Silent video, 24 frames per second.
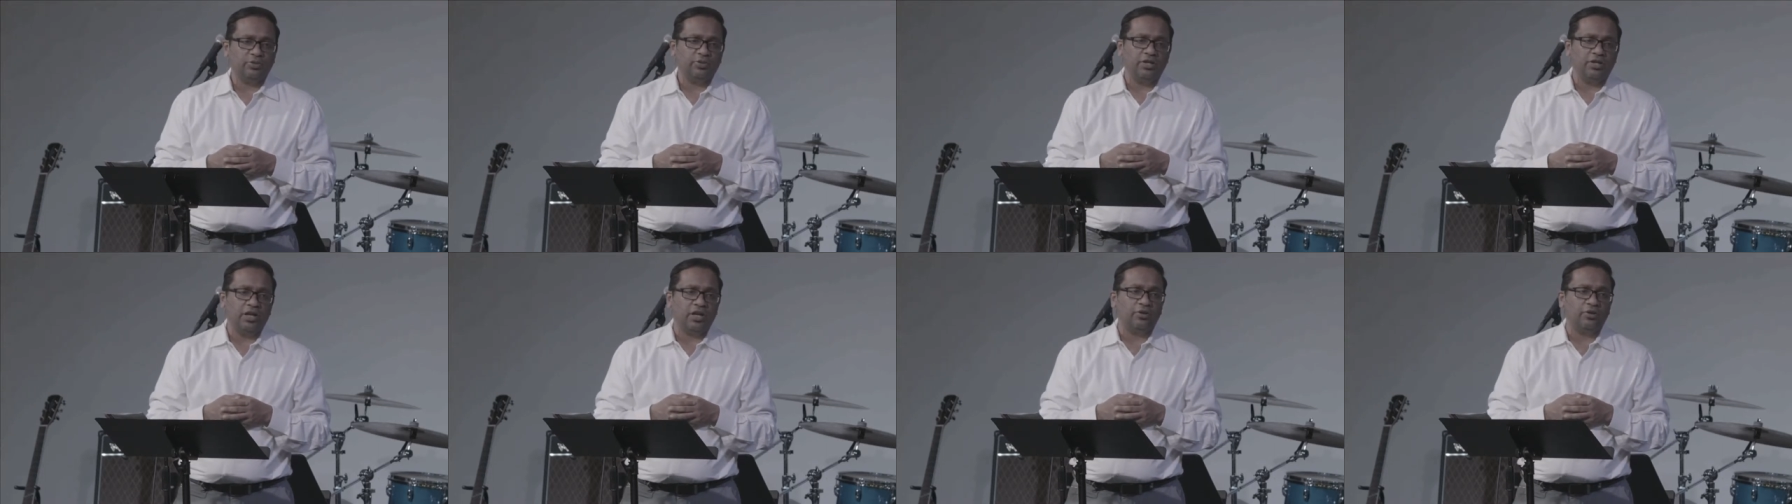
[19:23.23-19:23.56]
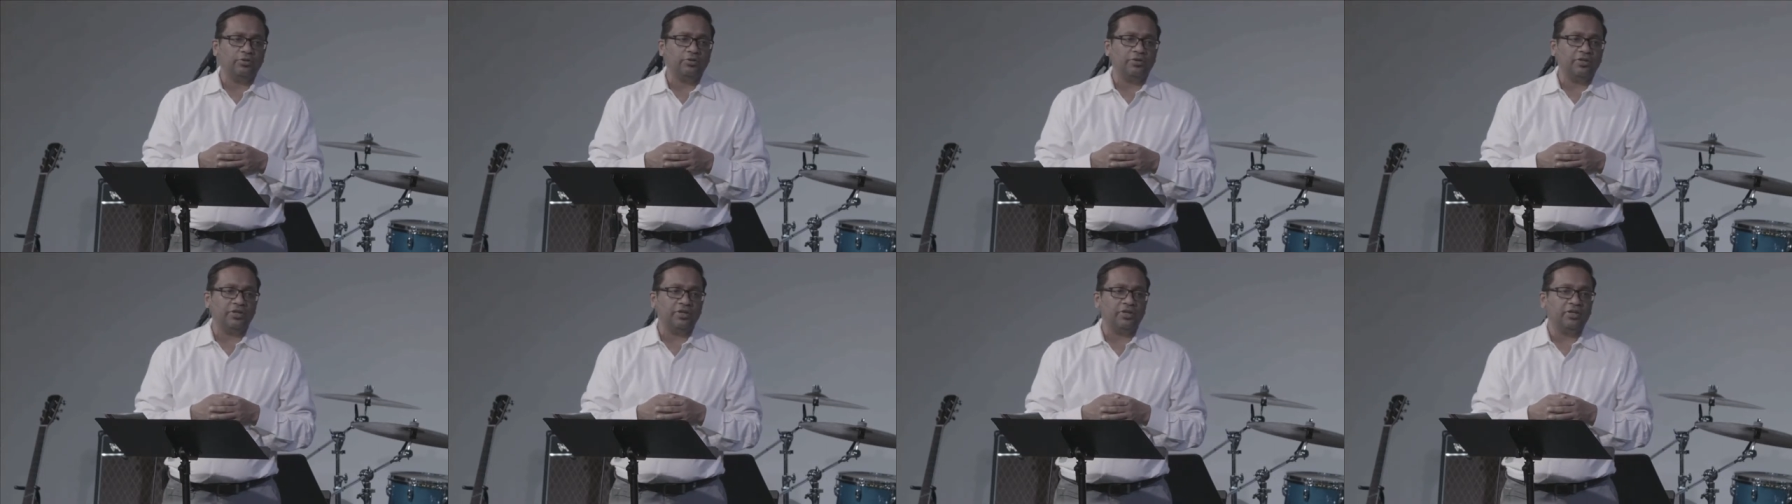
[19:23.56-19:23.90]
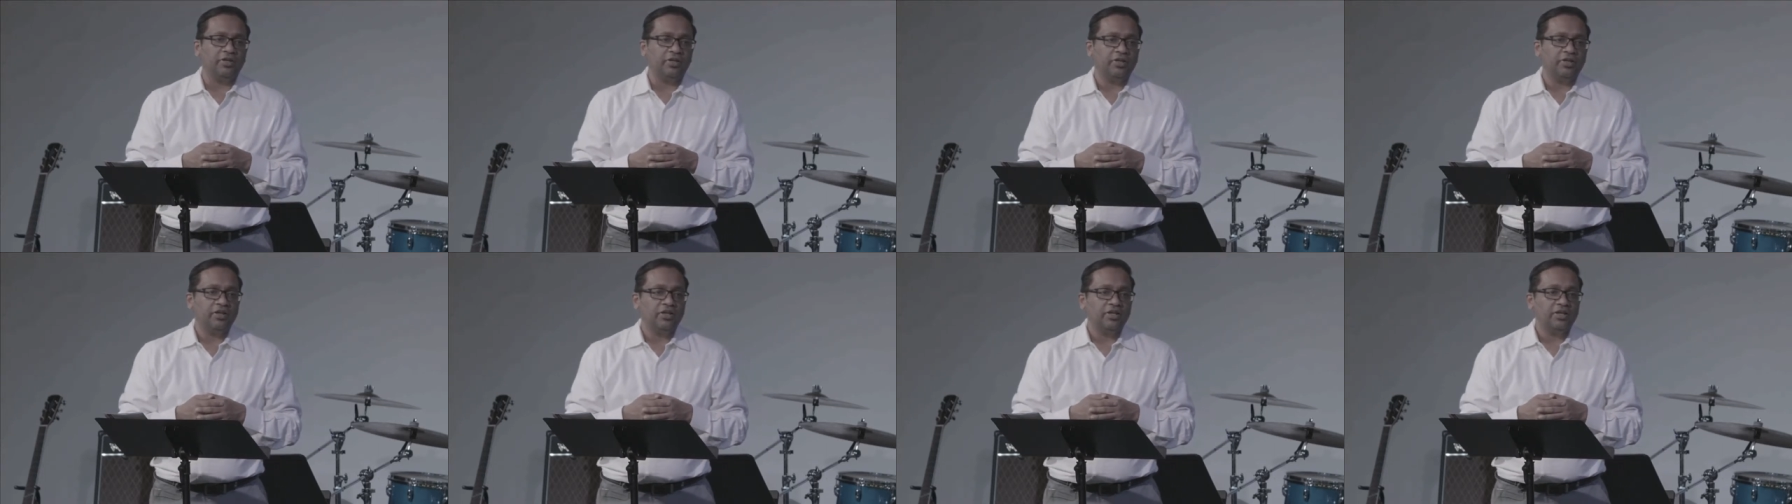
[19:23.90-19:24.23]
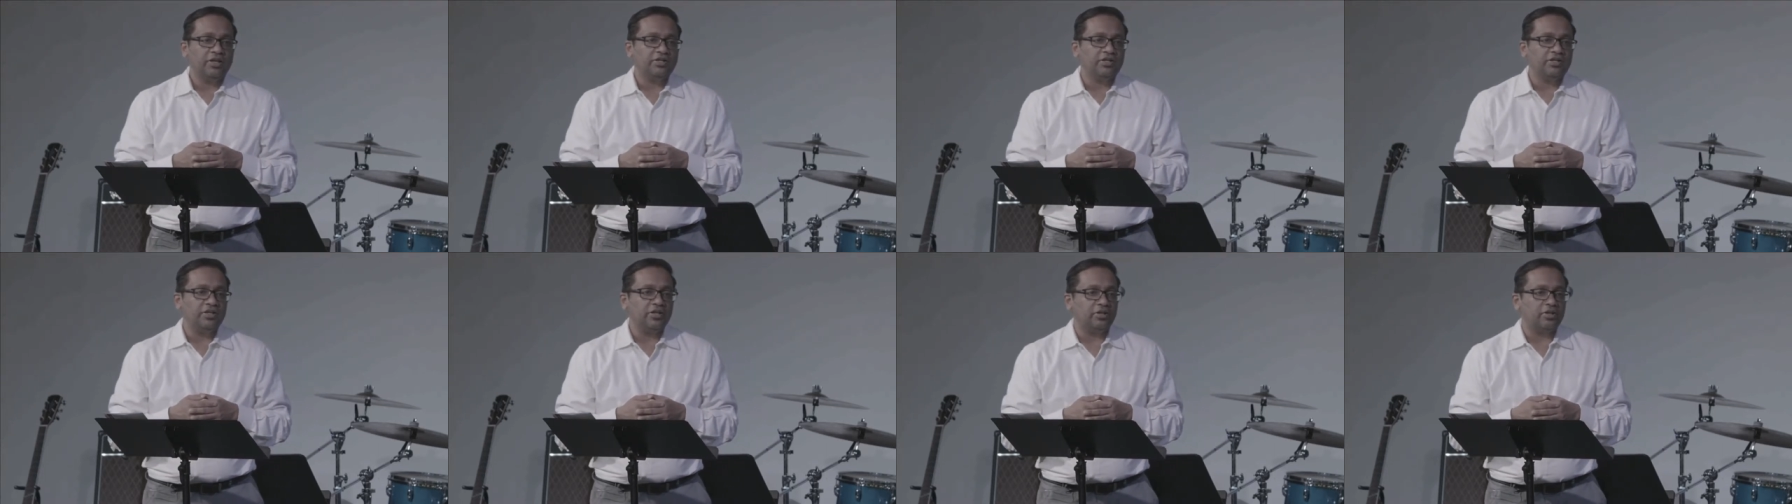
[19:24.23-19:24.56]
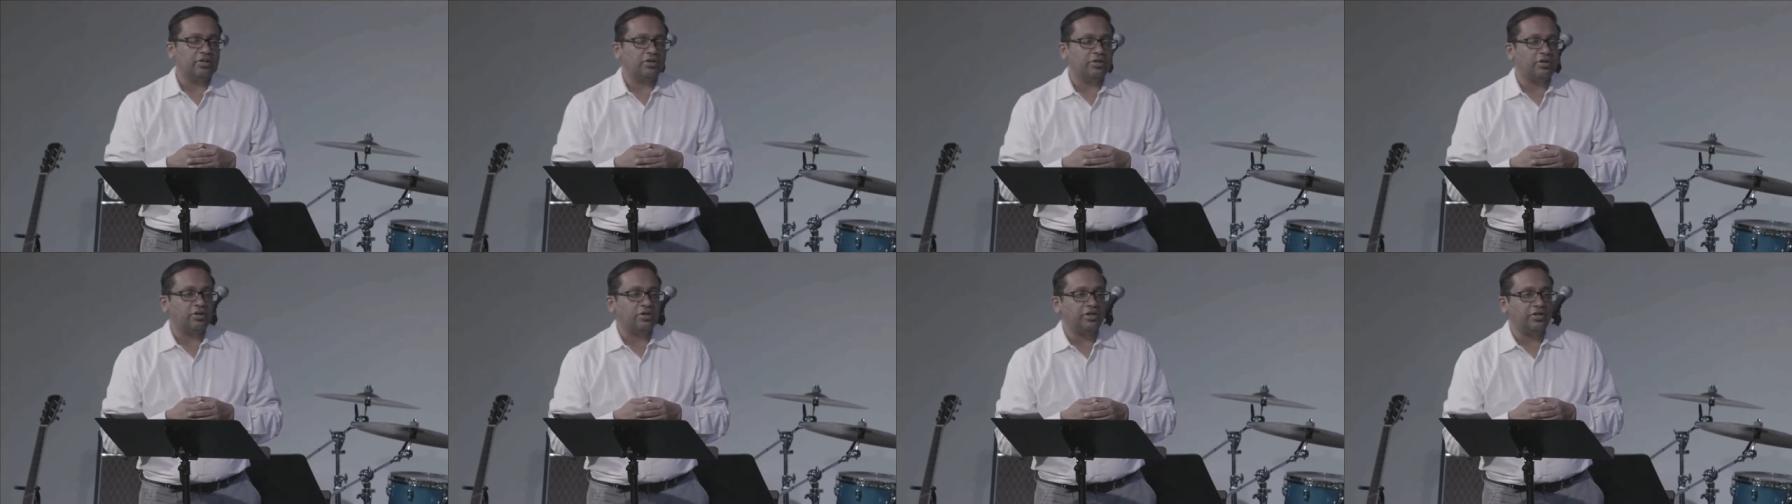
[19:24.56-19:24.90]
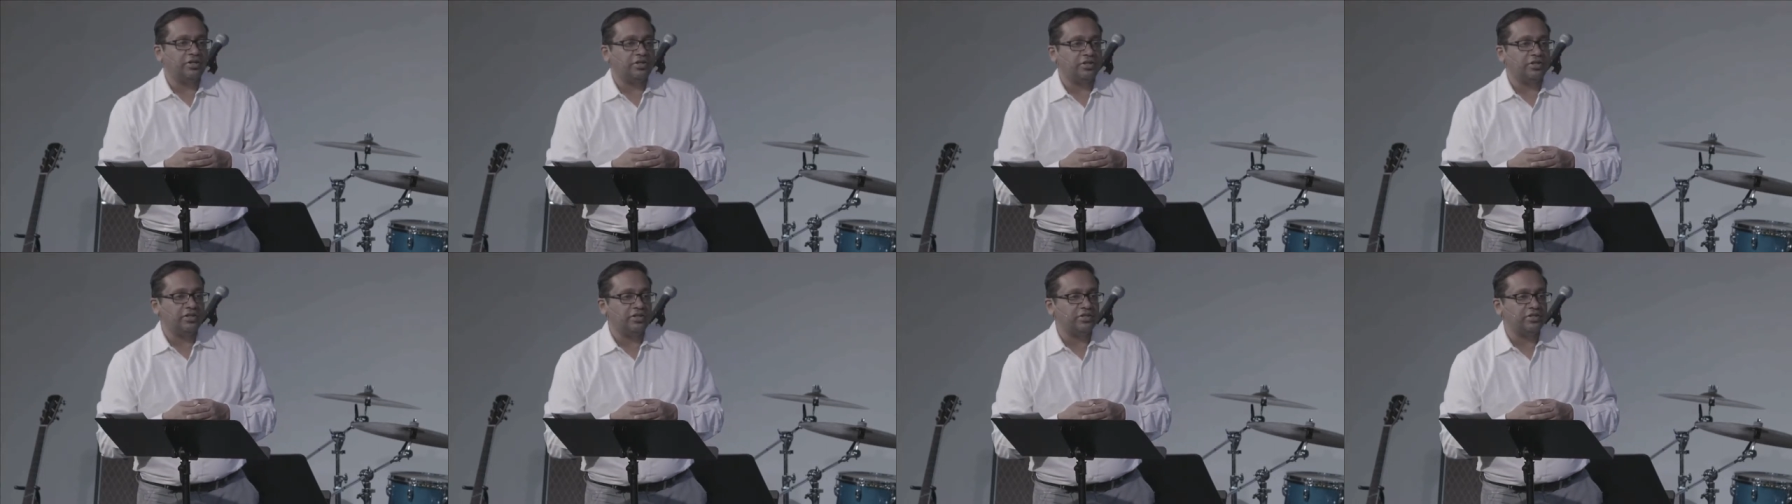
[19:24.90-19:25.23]
But not only is he our
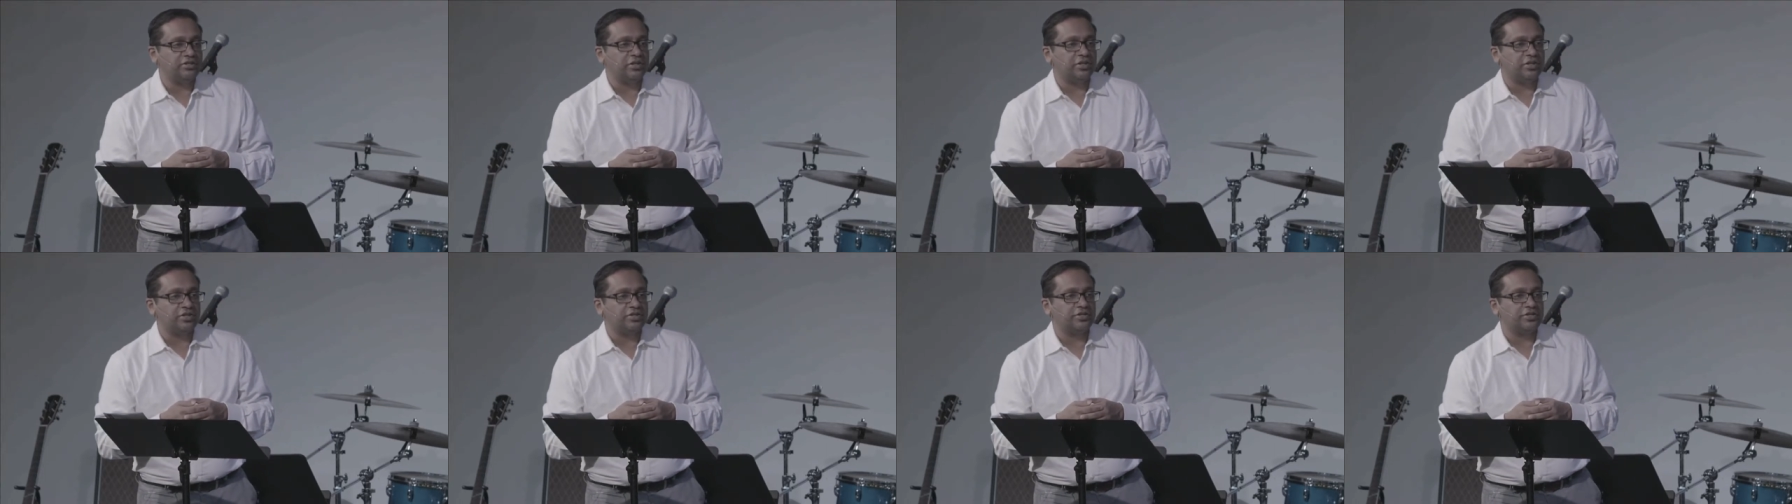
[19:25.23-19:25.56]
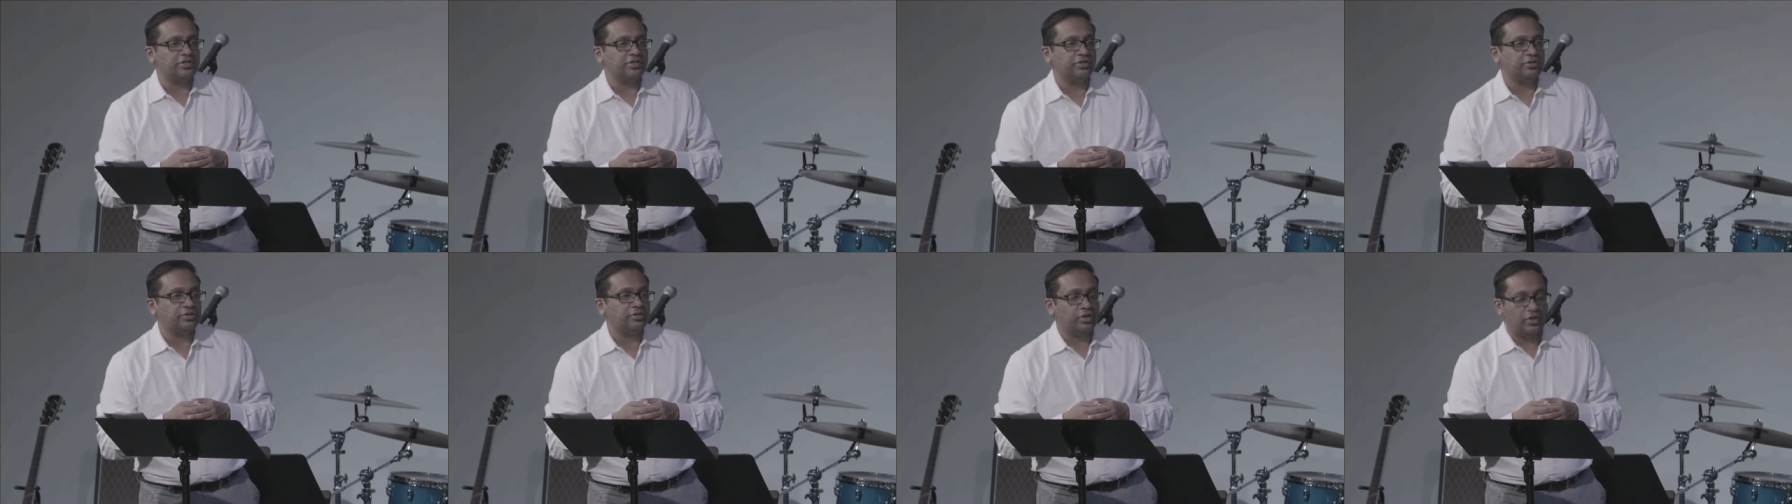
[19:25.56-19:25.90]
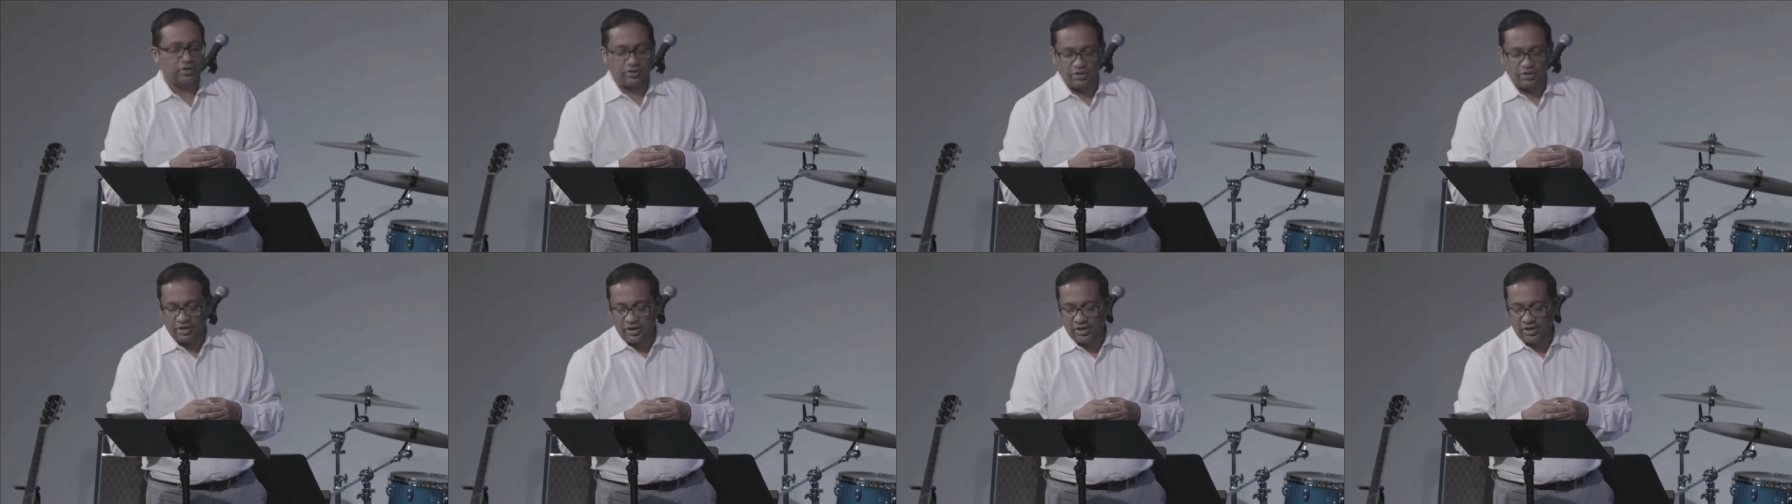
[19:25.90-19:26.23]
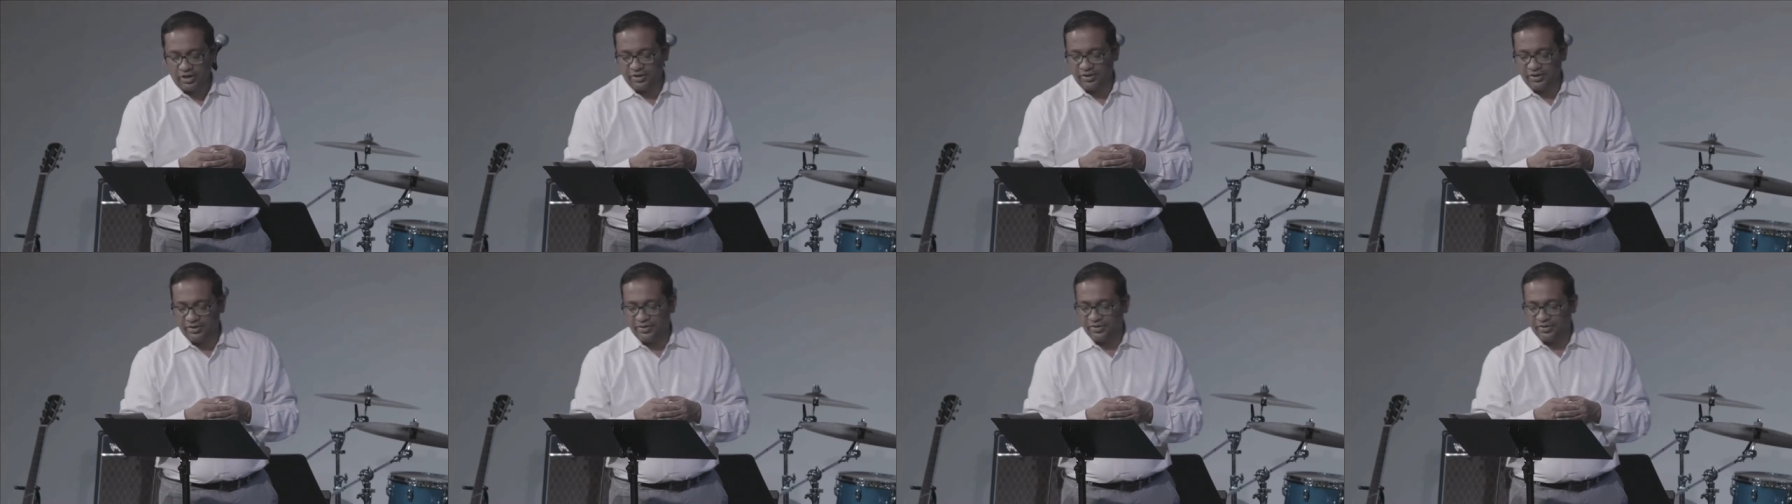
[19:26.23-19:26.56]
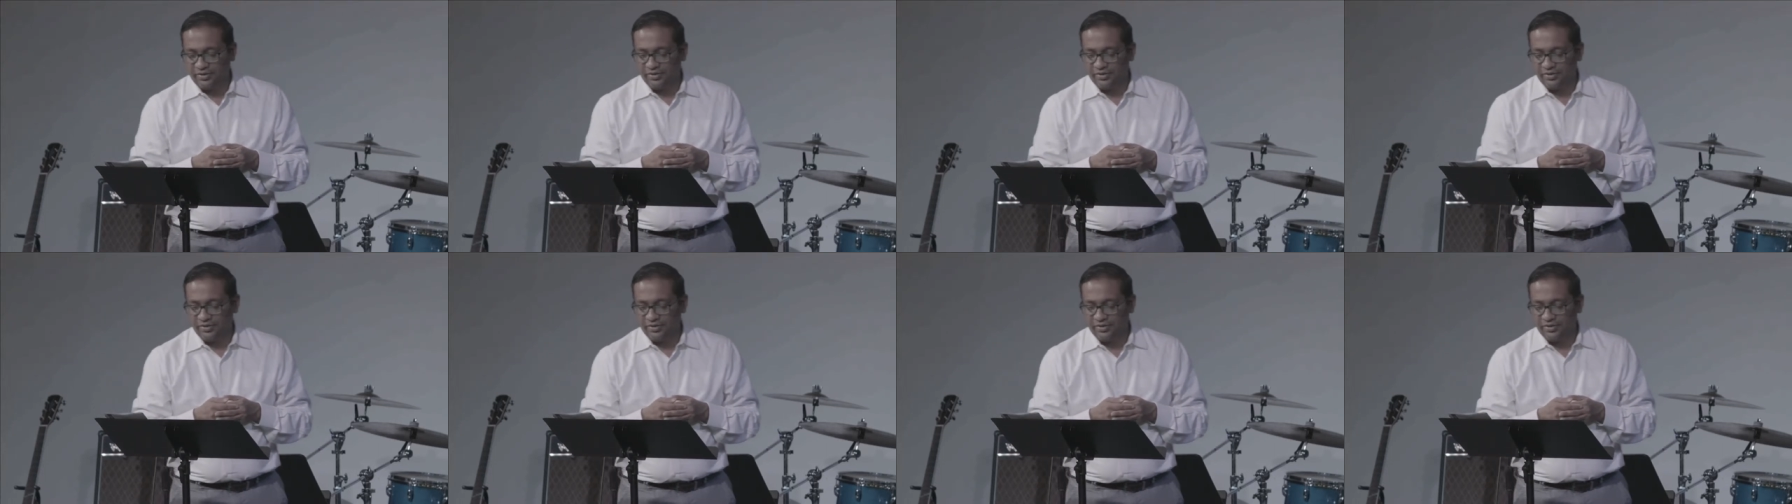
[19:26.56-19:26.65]
guardian, he's also our guide.